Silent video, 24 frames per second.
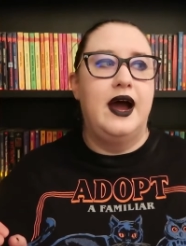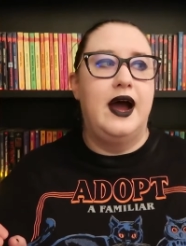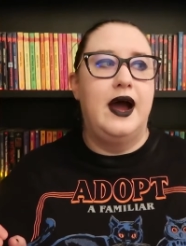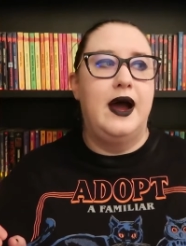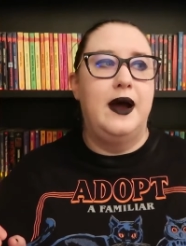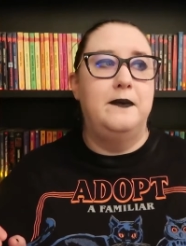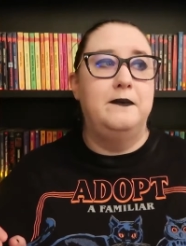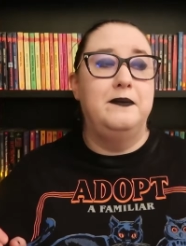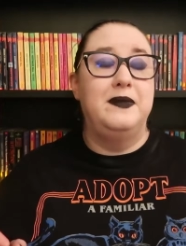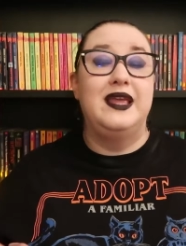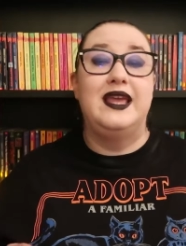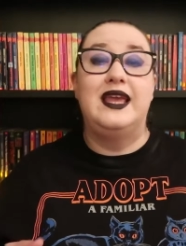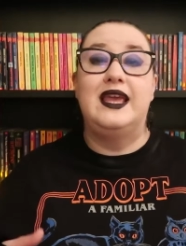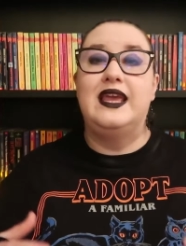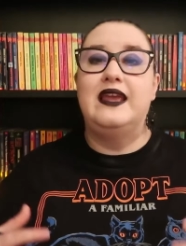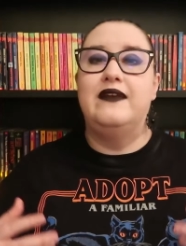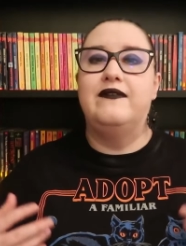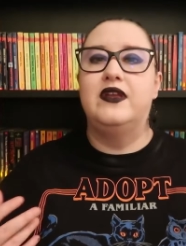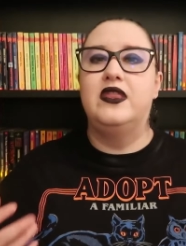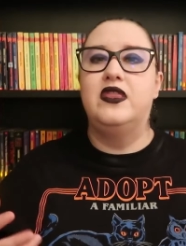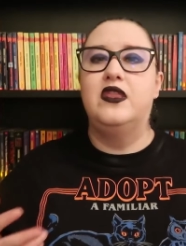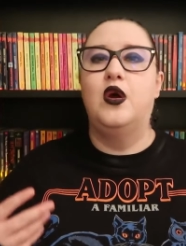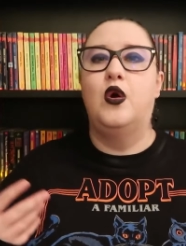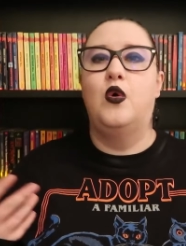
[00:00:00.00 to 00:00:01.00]
um,
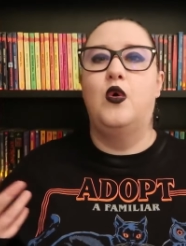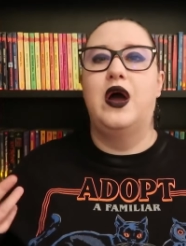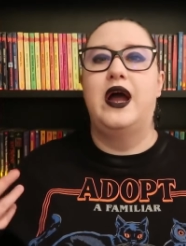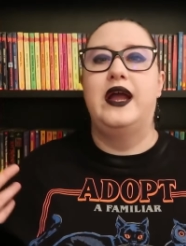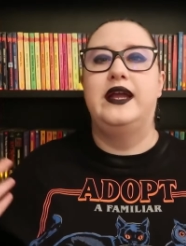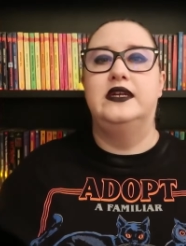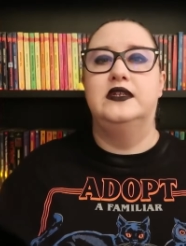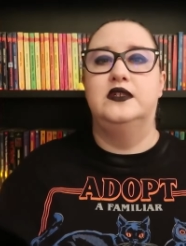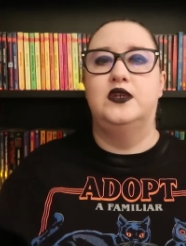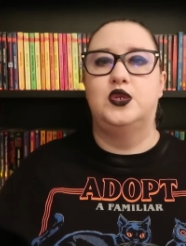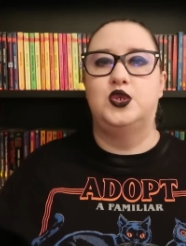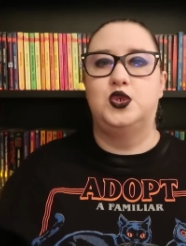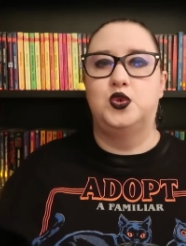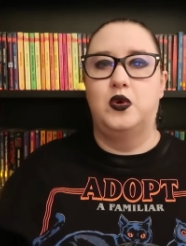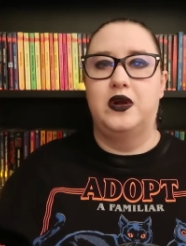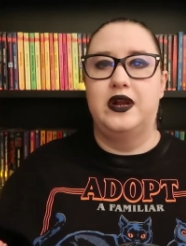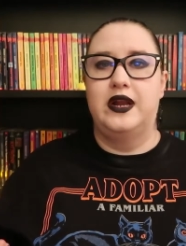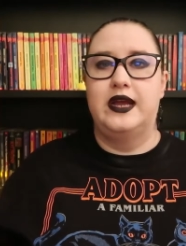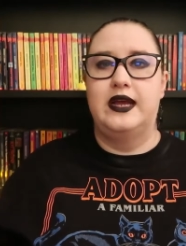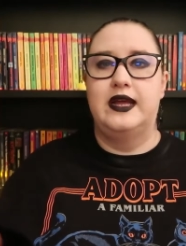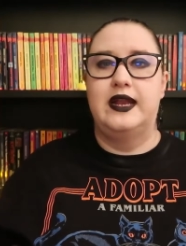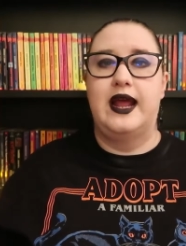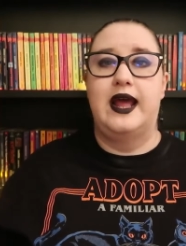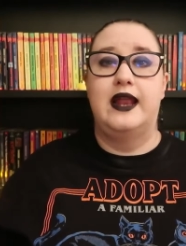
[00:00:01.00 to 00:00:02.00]
even though I
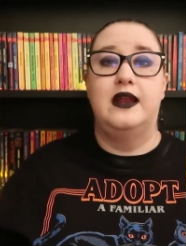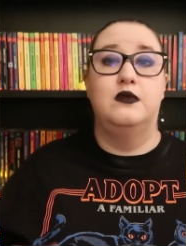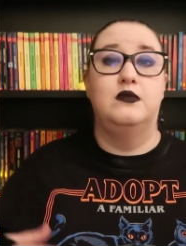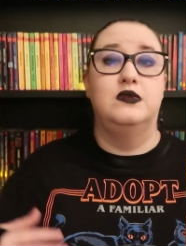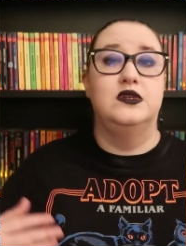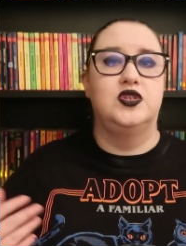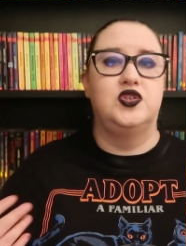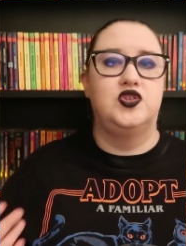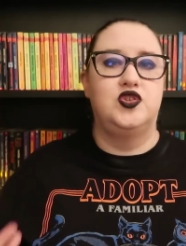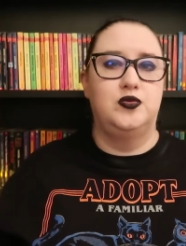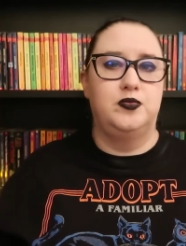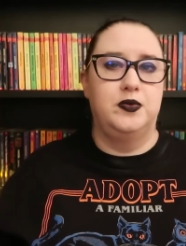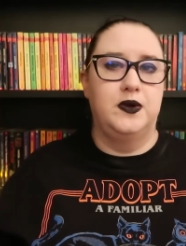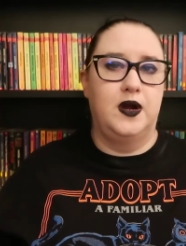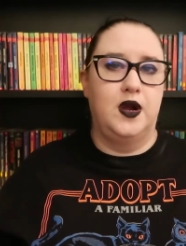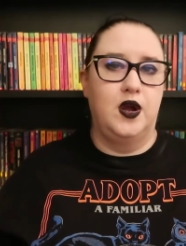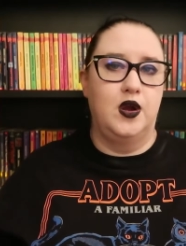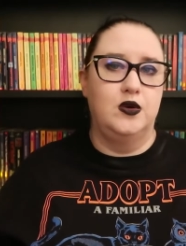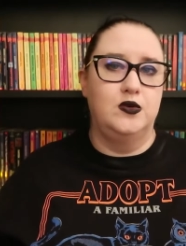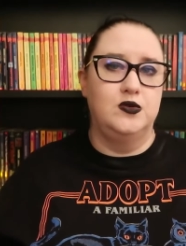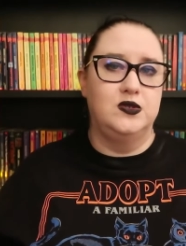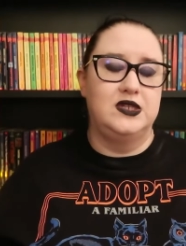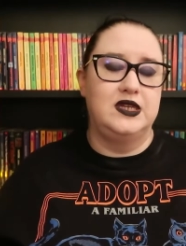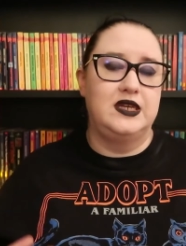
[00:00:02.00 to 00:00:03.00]
enjoyed it and it was super
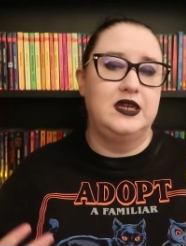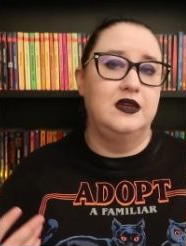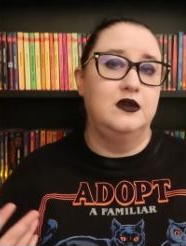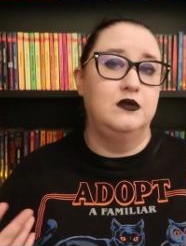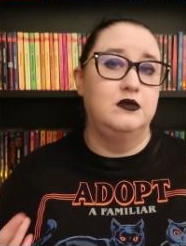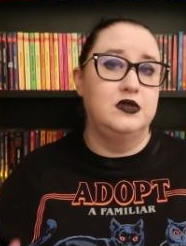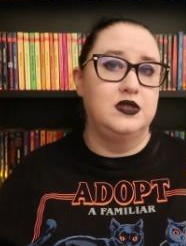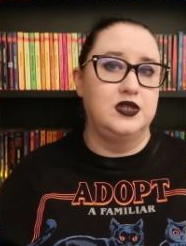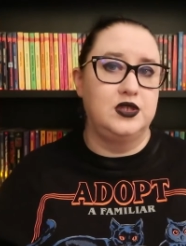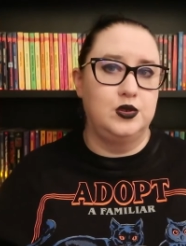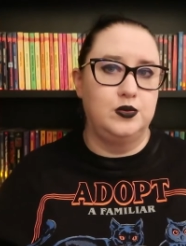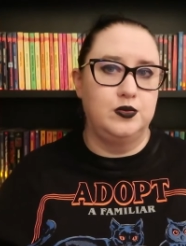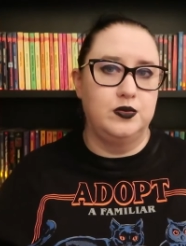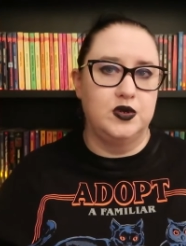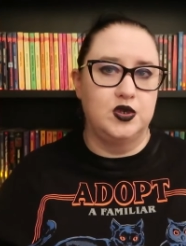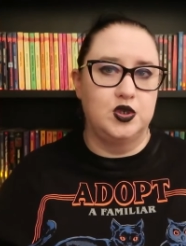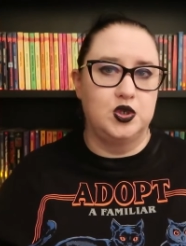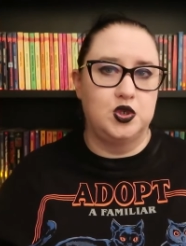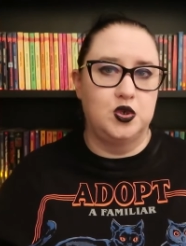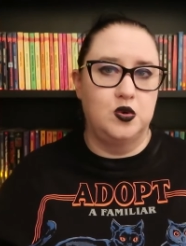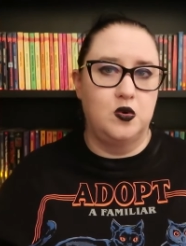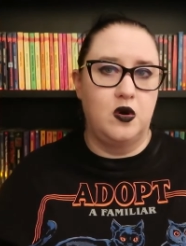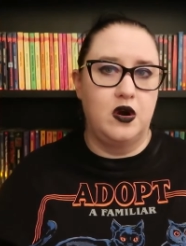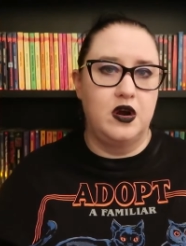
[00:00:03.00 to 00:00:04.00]
cozy and it was super
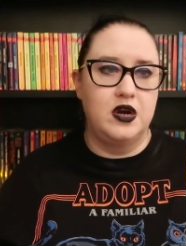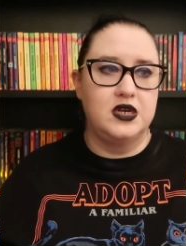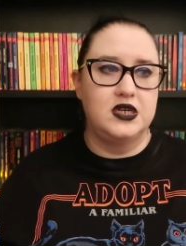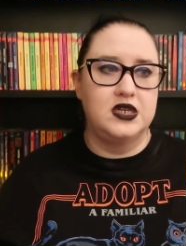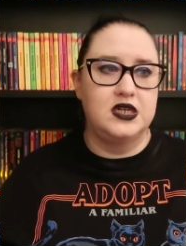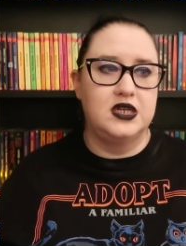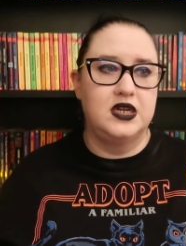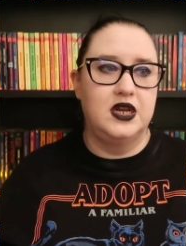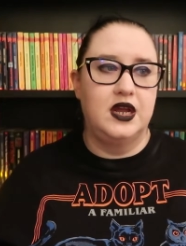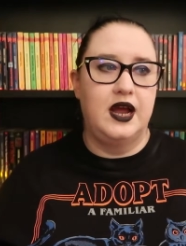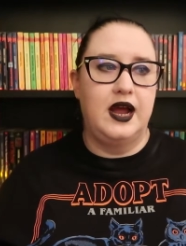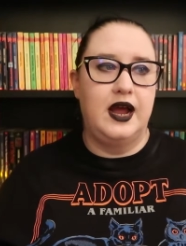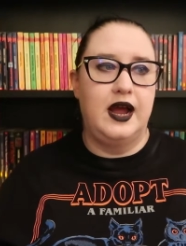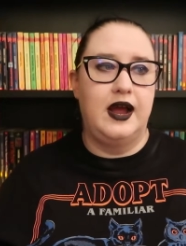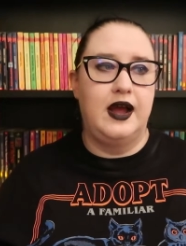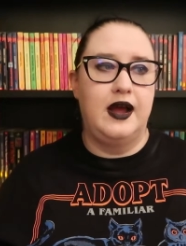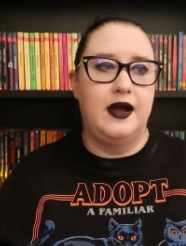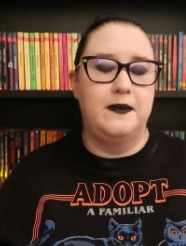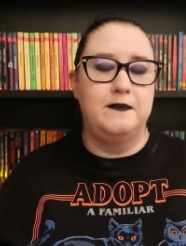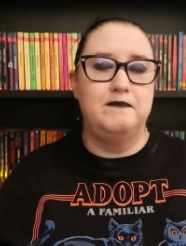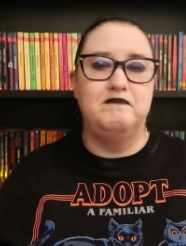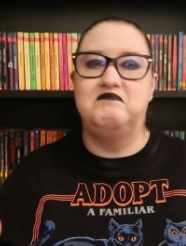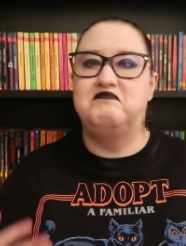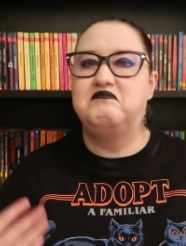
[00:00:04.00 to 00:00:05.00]
short,
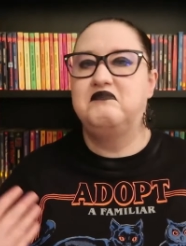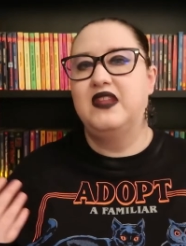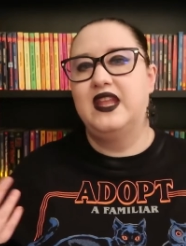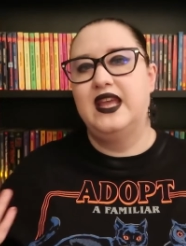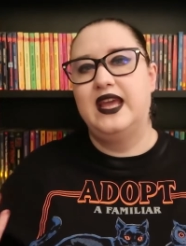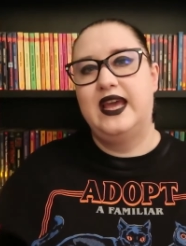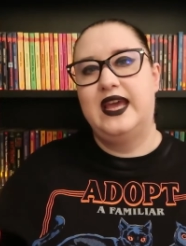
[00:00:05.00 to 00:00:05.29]
um,